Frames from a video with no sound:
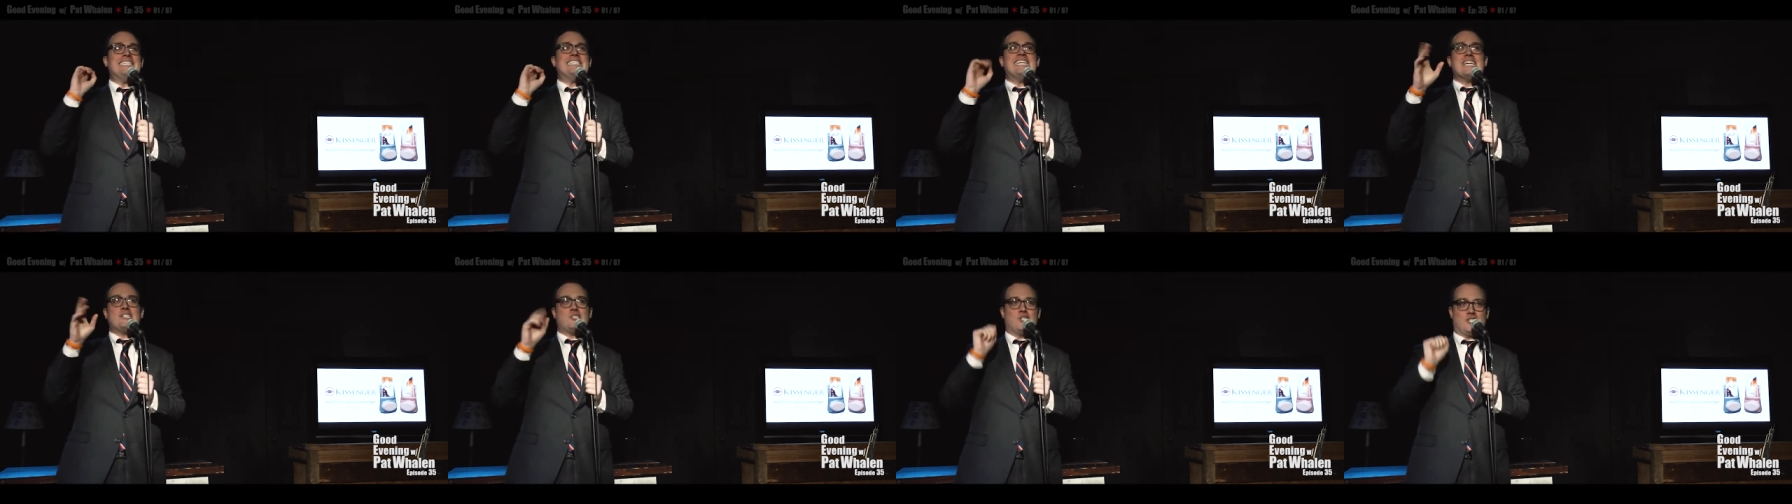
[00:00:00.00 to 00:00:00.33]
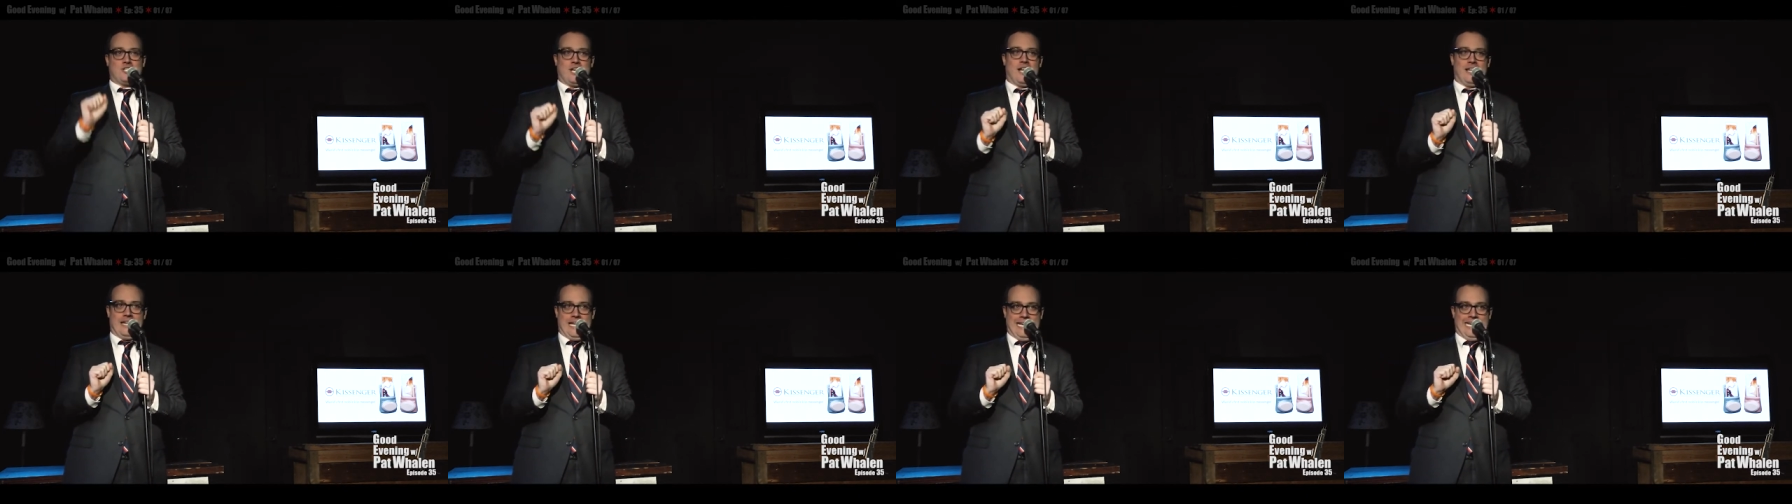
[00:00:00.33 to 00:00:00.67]

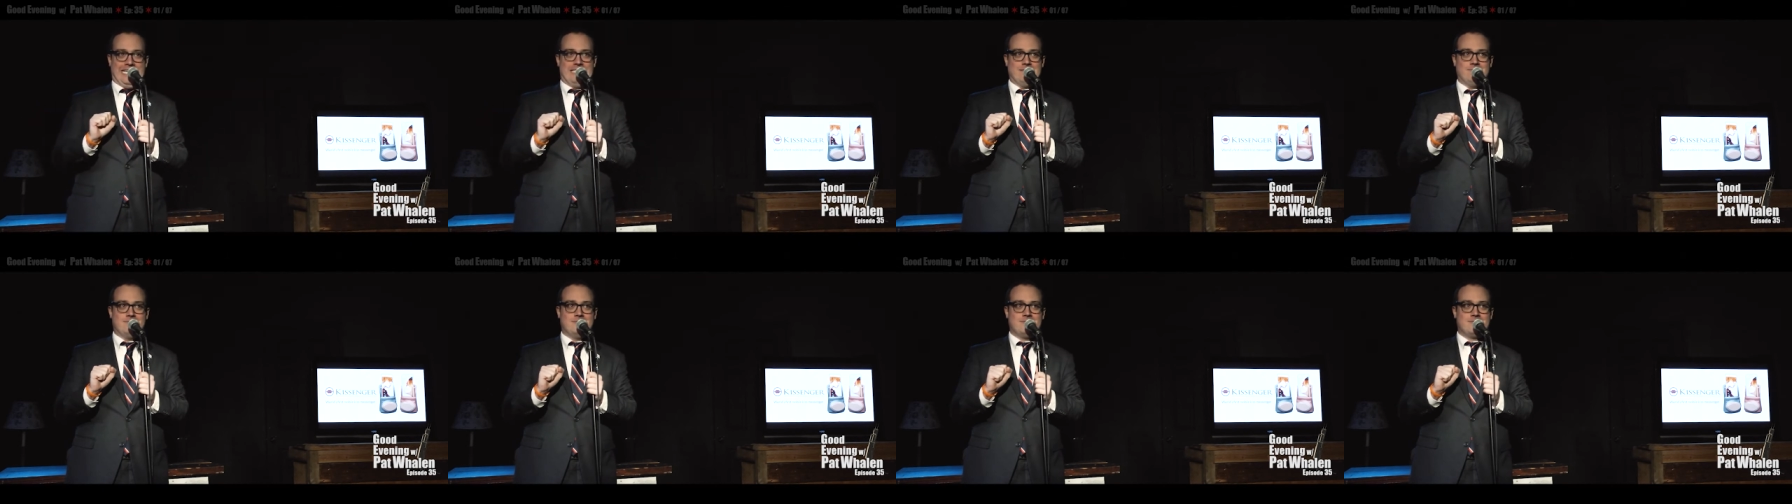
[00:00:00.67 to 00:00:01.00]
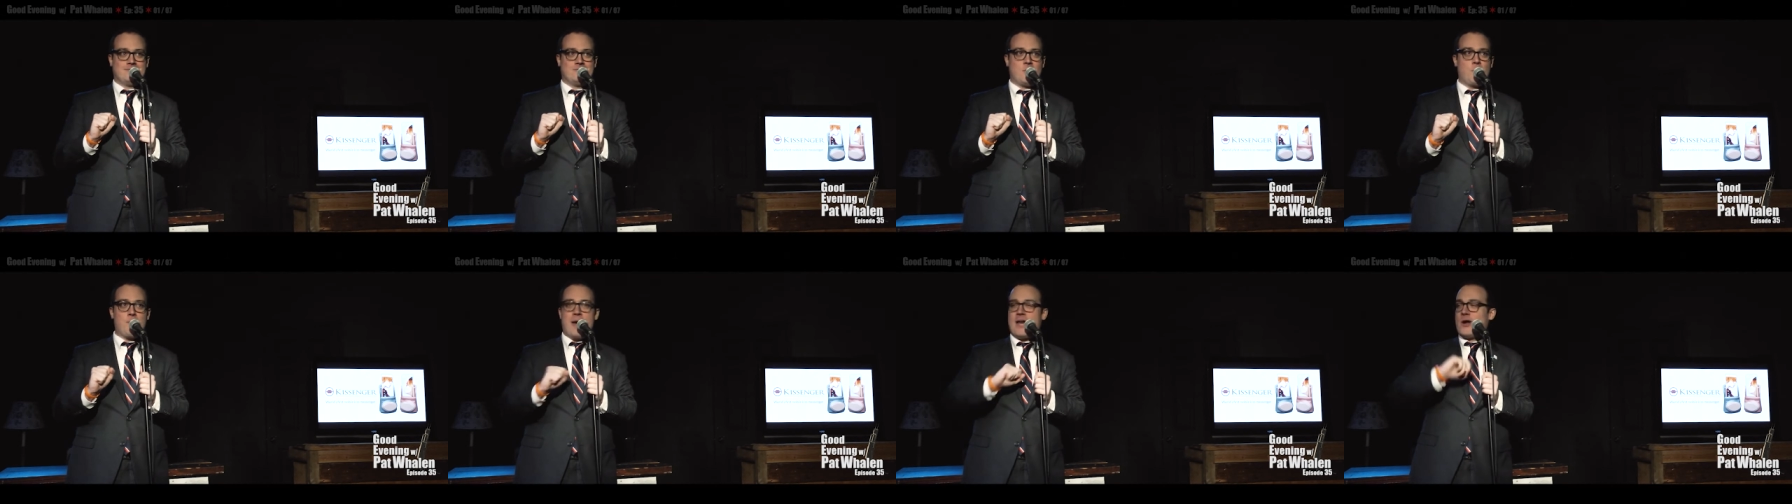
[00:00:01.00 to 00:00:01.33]
digitally,
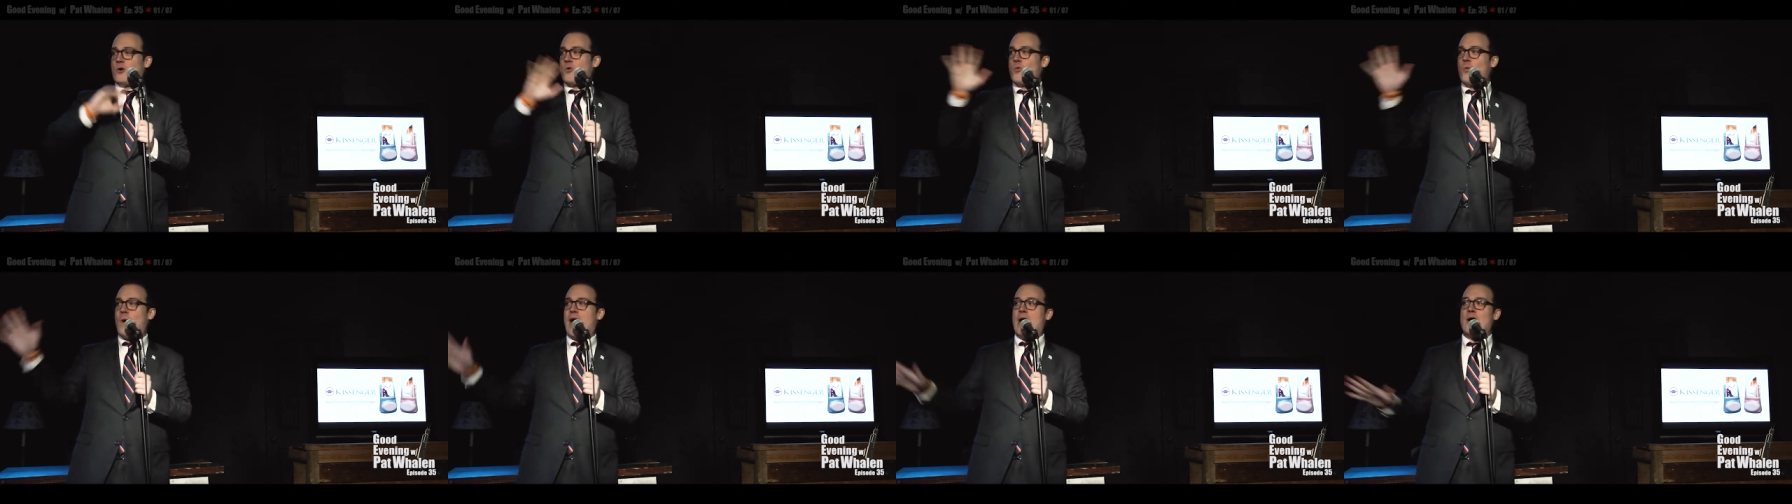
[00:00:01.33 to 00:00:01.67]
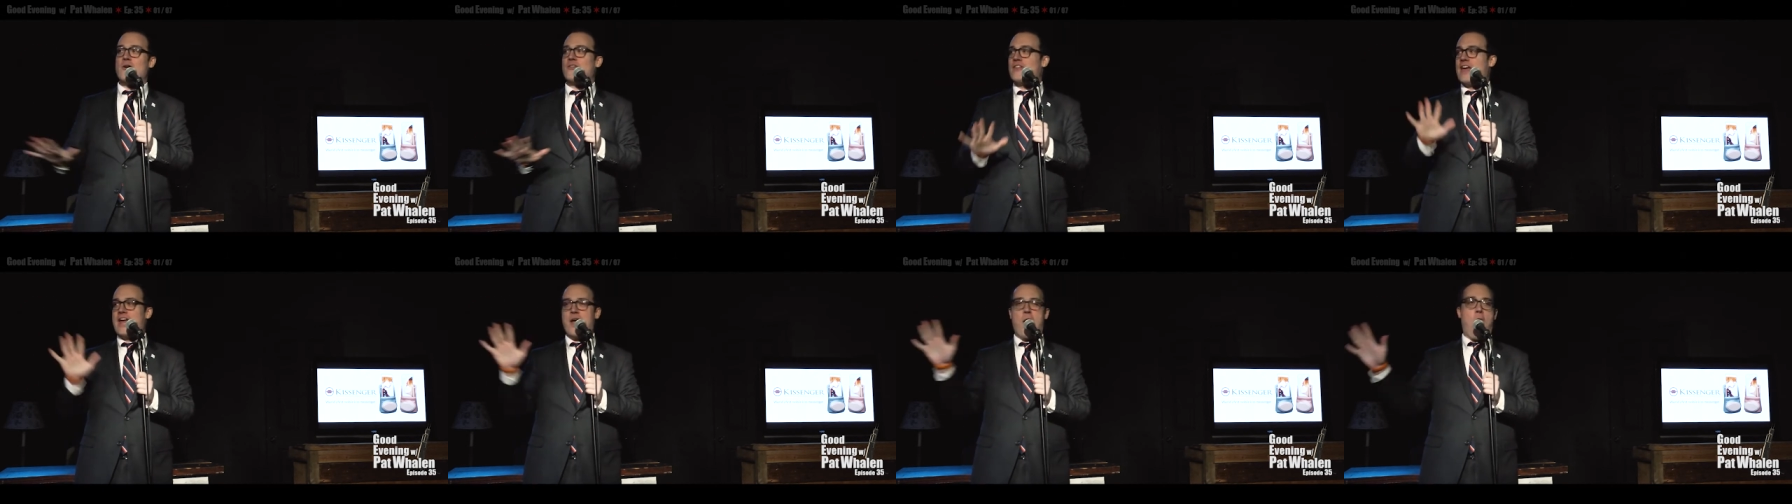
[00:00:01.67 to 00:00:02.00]
no matter
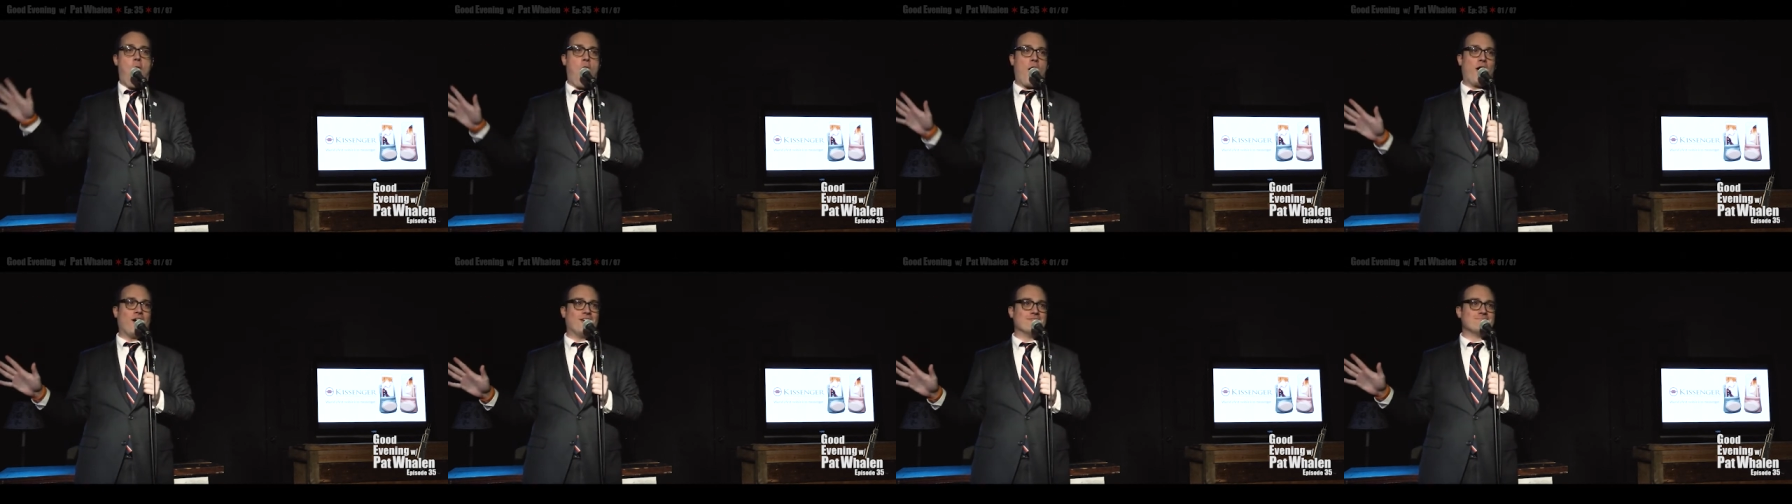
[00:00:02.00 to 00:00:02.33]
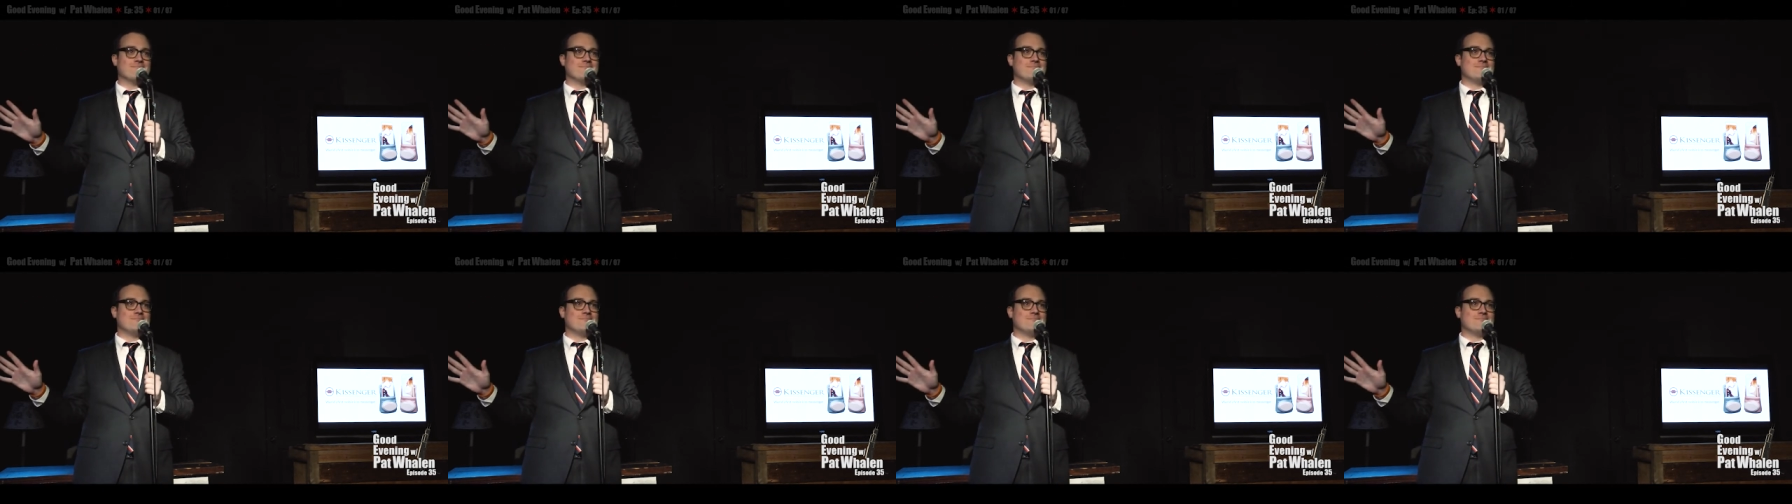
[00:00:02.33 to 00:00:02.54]
where they are.